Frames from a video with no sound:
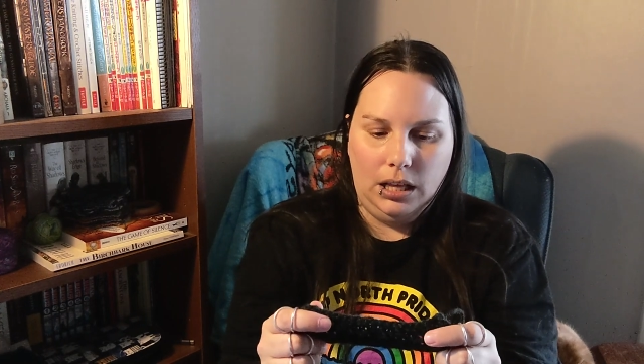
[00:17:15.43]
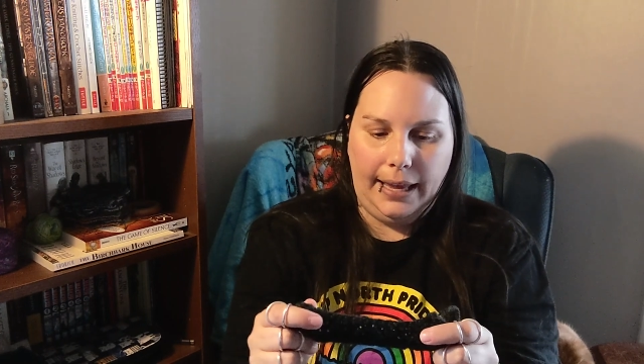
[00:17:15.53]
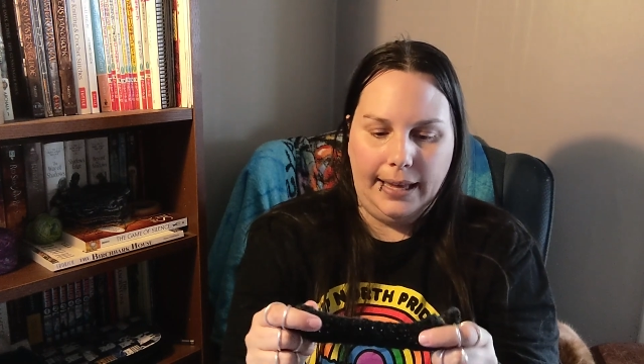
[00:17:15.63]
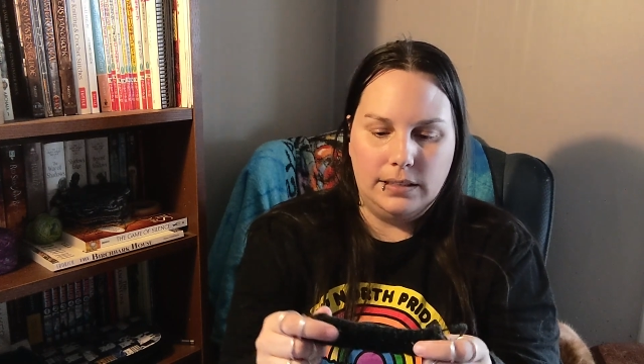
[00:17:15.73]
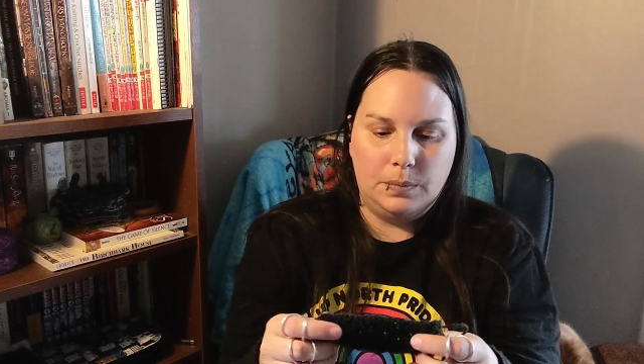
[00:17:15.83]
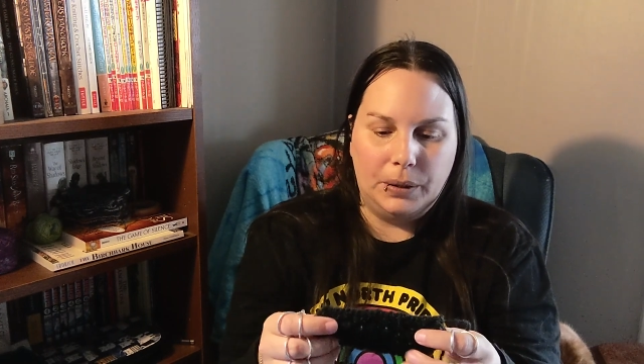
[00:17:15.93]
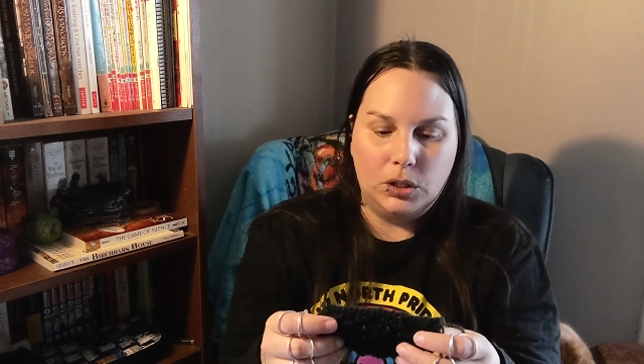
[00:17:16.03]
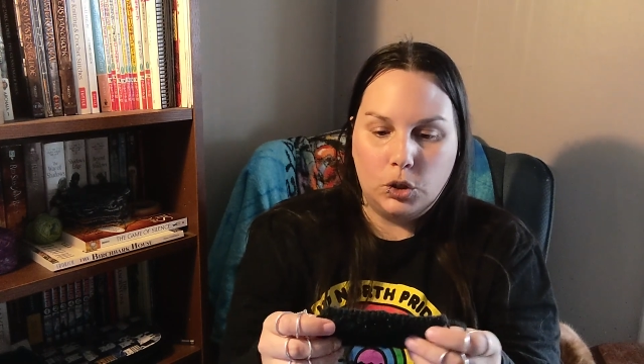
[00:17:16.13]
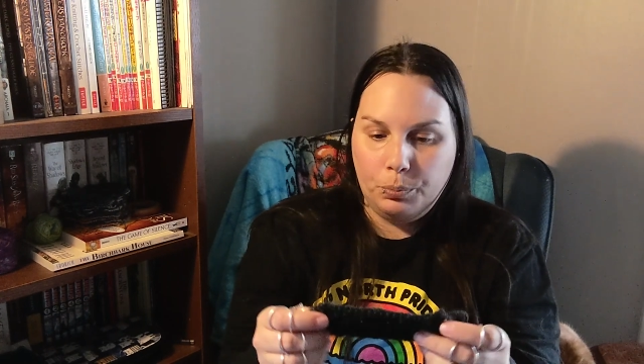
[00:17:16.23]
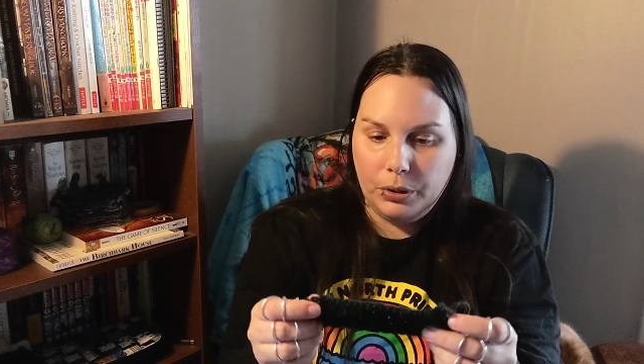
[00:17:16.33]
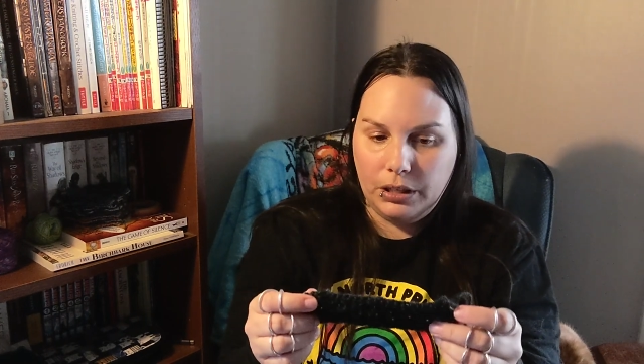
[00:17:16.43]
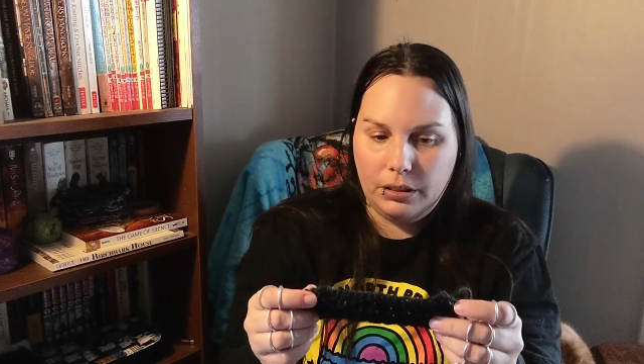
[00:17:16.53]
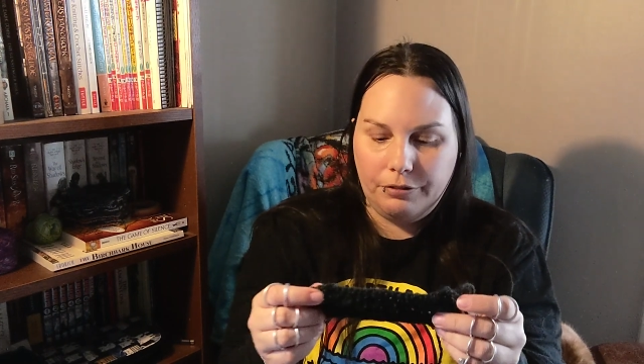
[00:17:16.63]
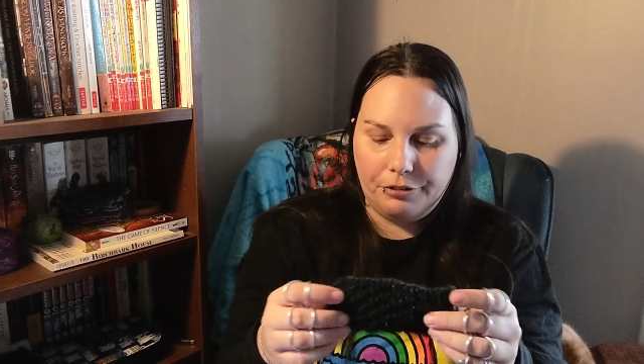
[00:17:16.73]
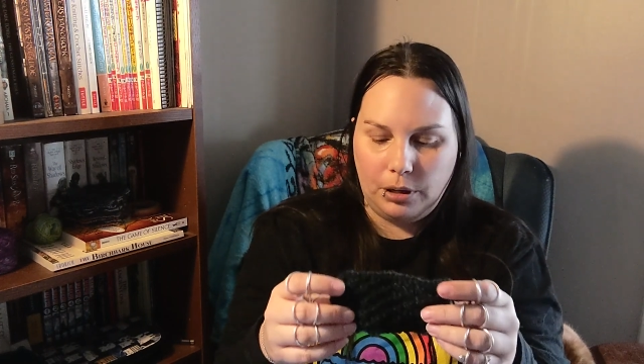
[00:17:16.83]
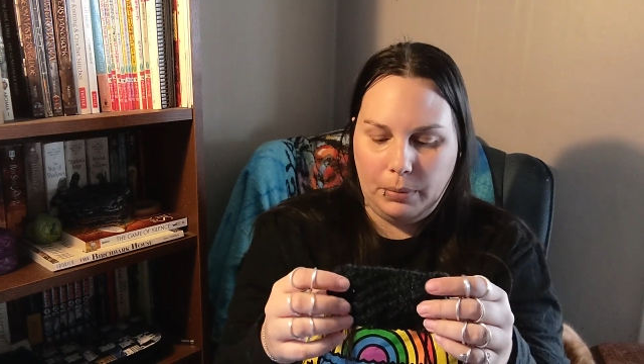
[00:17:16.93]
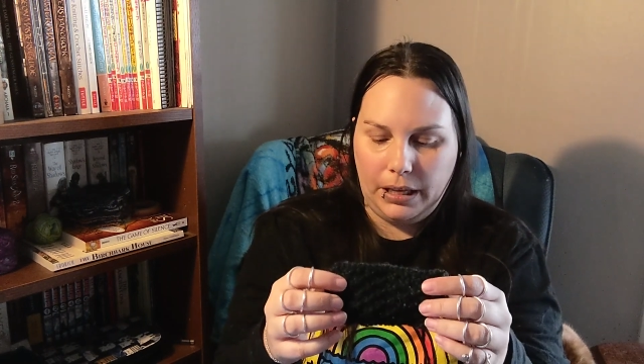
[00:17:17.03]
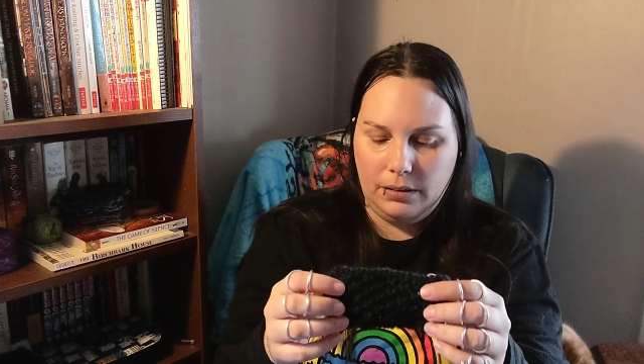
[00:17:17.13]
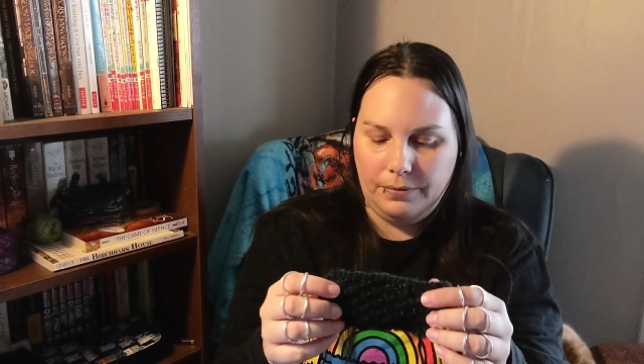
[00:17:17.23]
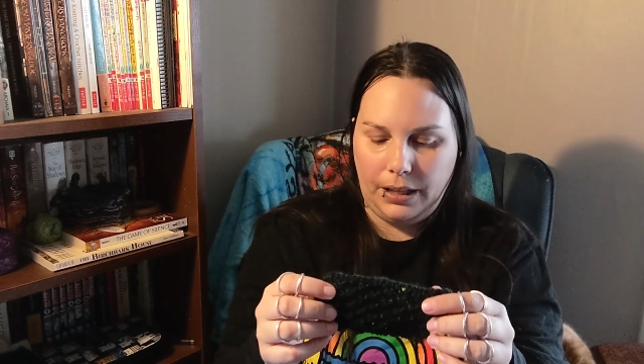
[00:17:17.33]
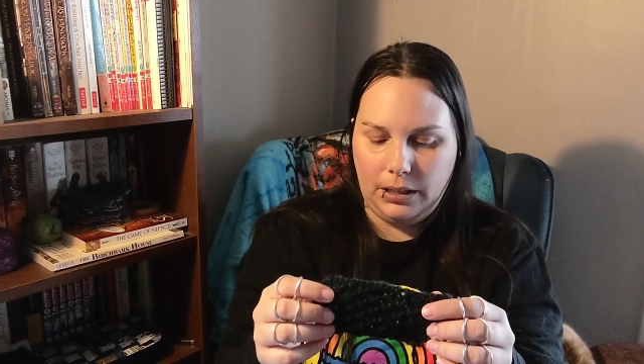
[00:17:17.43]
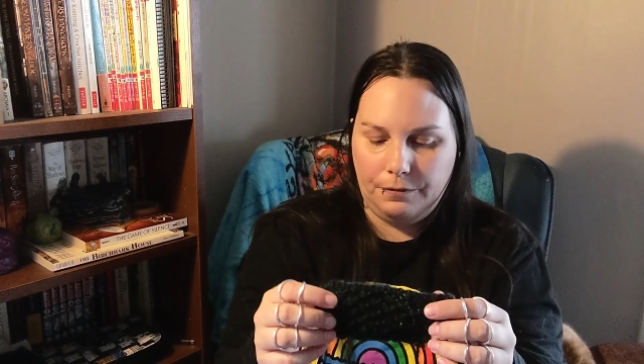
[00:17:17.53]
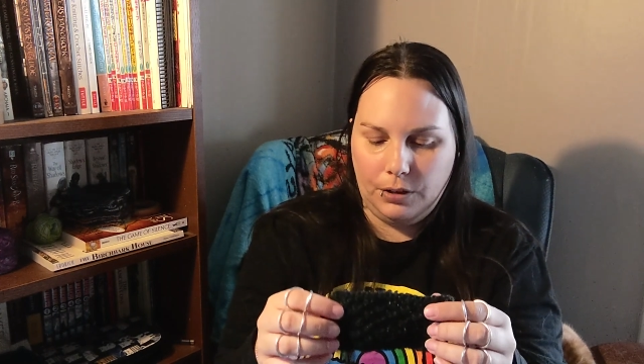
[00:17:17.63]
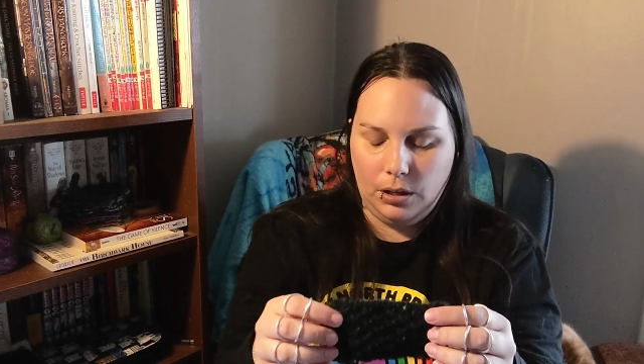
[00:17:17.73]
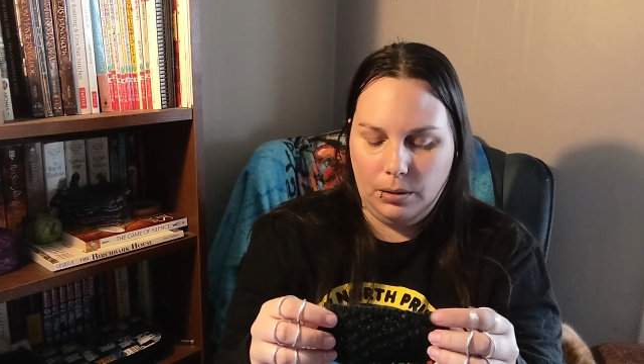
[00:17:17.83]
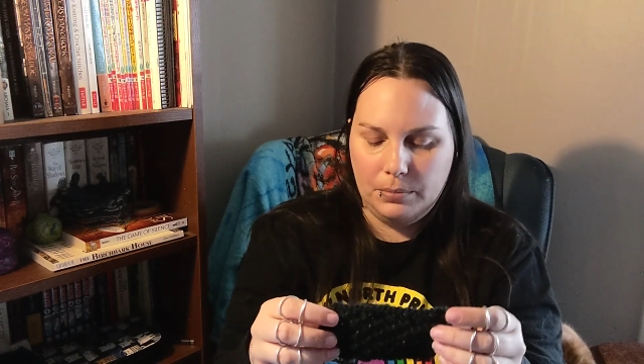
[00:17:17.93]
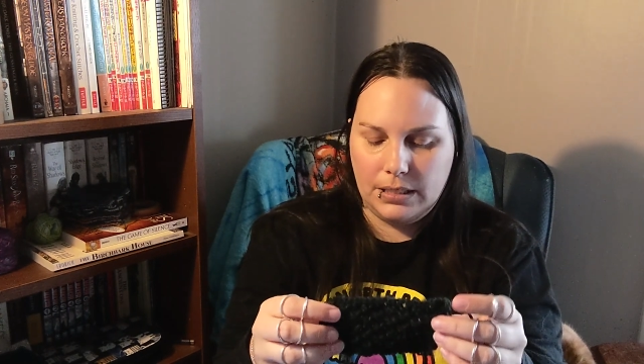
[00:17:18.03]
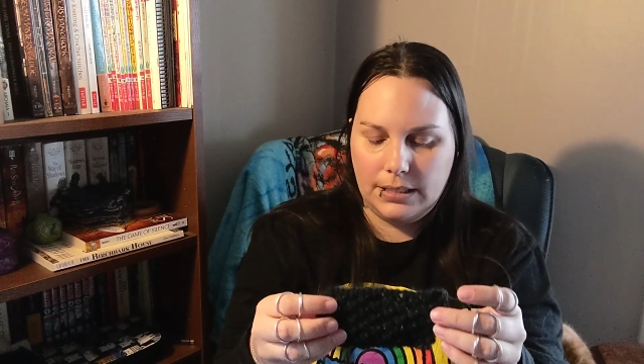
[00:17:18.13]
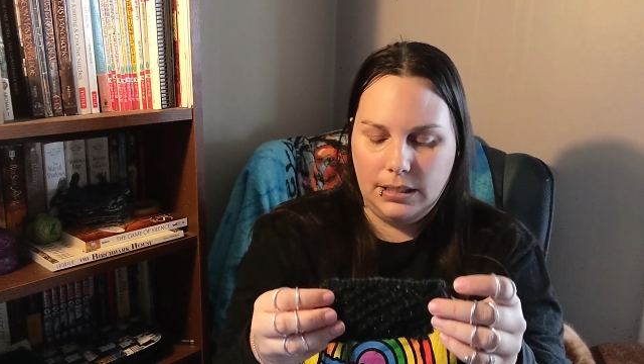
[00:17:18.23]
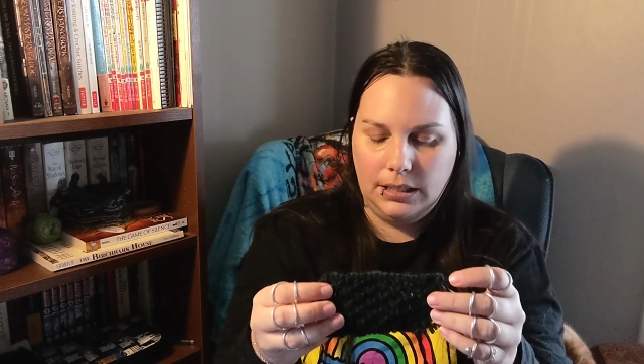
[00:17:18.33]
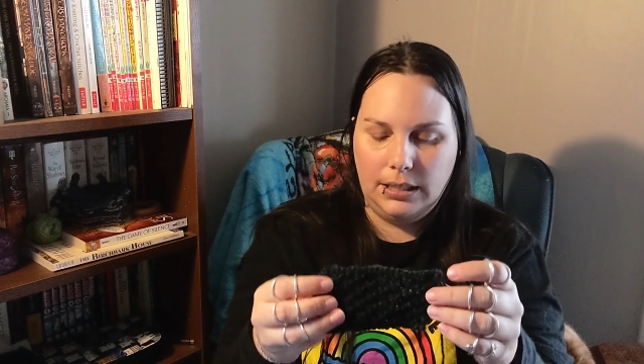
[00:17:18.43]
hand-spun Coopworth from Hidden Valley Farms.